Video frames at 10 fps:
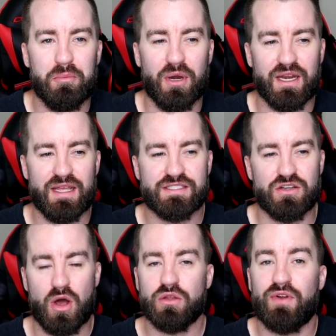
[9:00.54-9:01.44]
But it's an
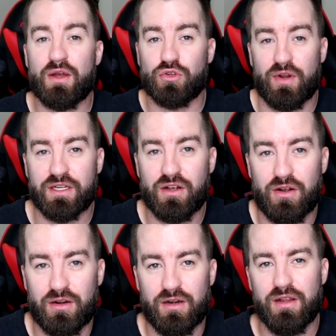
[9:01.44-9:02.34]
all-around great
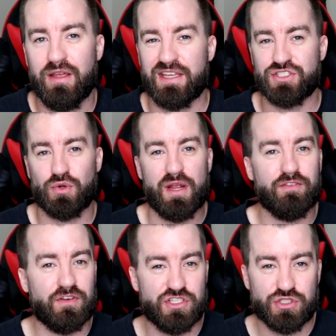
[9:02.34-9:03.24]
car. It's
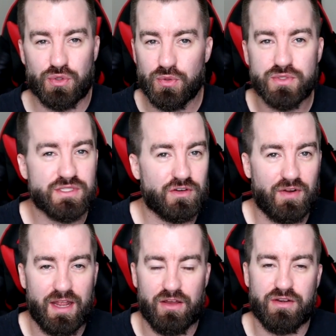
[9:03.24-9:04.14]
great for just cruising
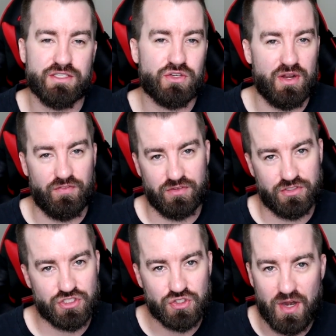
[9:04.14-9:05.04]
around. It's great for the
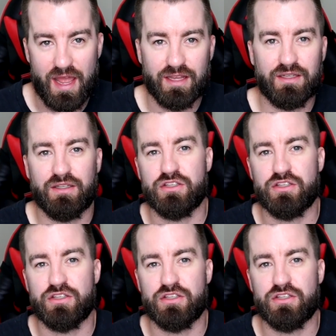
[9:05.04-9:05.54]
track.